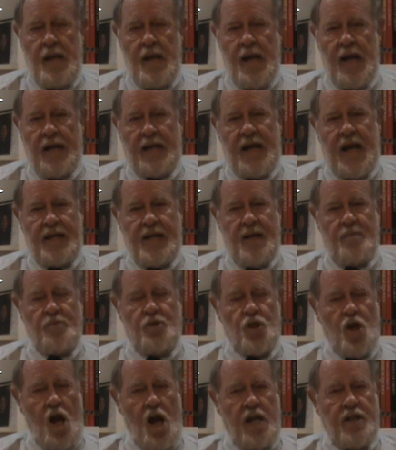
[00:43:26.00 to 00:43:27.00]
a guy named
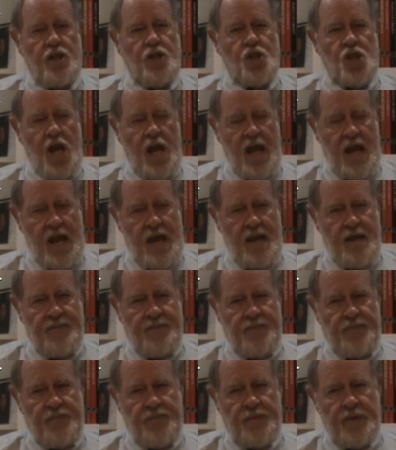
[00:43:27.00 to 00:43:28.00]
John Jay,
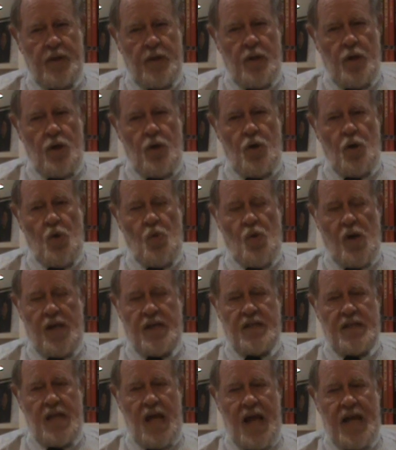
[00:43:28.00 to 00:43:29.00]
who
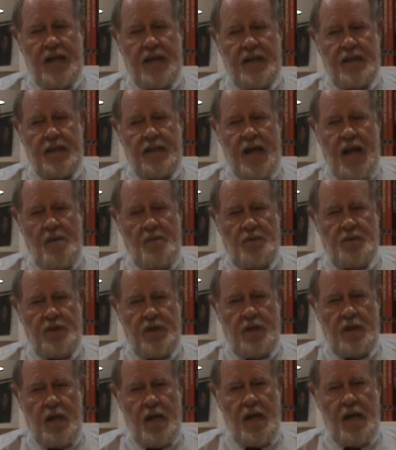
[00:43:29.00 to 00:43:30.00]
was, like
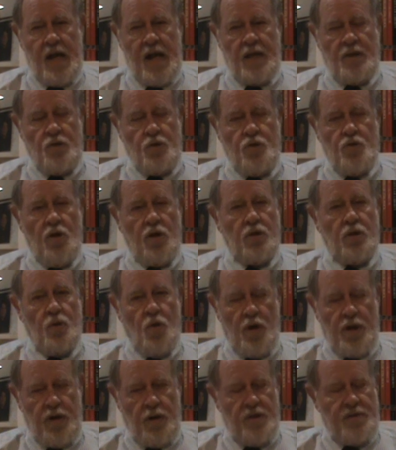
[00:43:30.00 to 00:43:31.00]
Hamilton, a New York
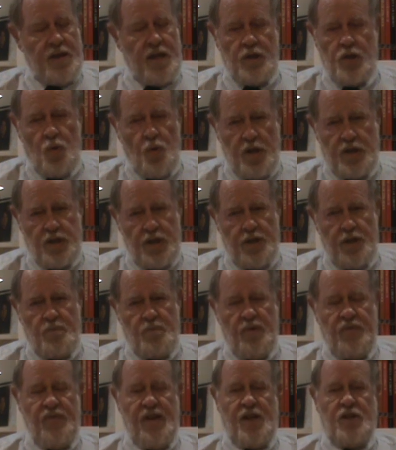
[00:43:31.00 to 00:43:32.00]
lawyer, and they knew each other
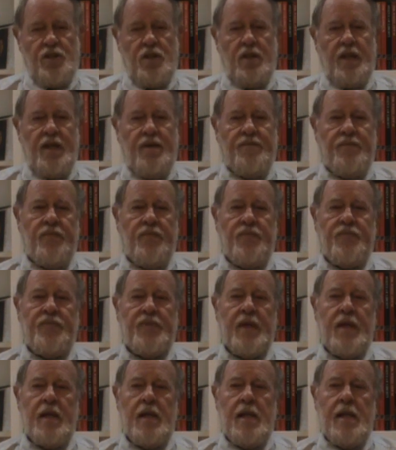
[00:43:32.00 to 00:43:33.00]
professionally.
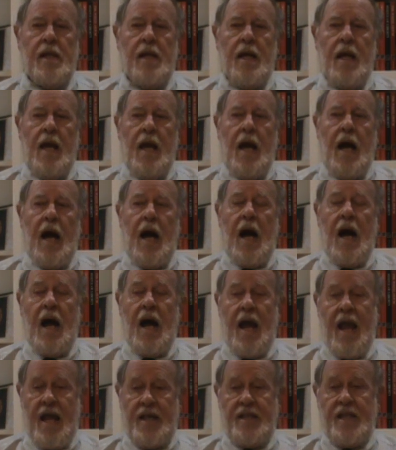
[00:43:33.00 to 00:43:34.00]

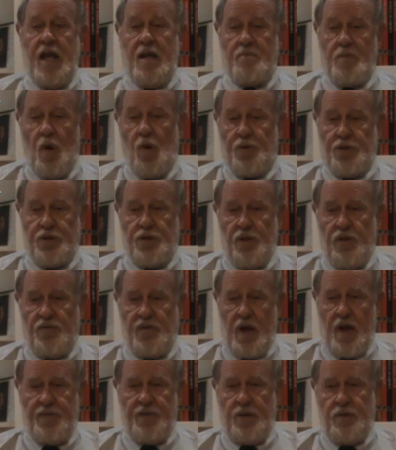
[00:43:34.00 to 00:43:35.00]
And they had both served
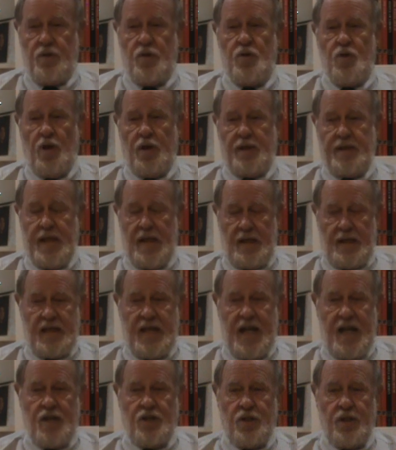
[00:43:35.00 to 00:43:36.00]
on the New York
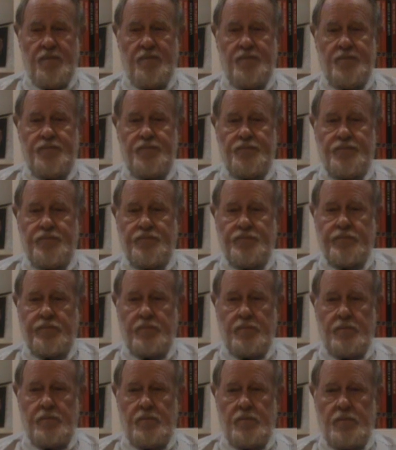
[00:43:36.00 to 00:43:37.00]
delegation.
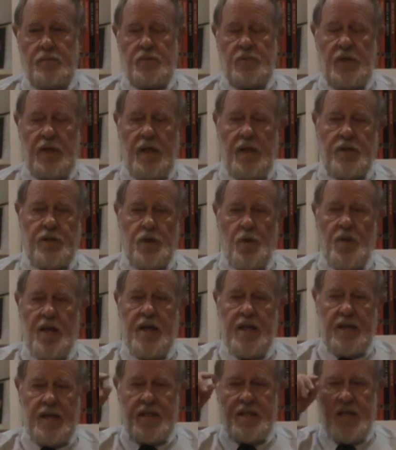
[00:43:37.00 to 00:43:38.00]
So he
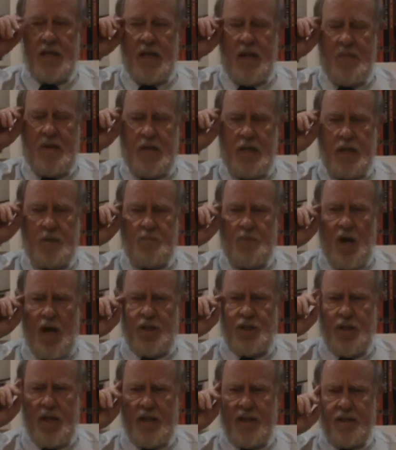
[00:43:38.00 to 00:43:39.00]
enlisted him in his
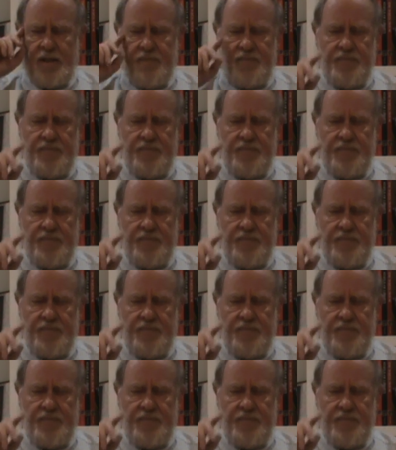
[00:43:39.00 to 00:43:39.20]
project.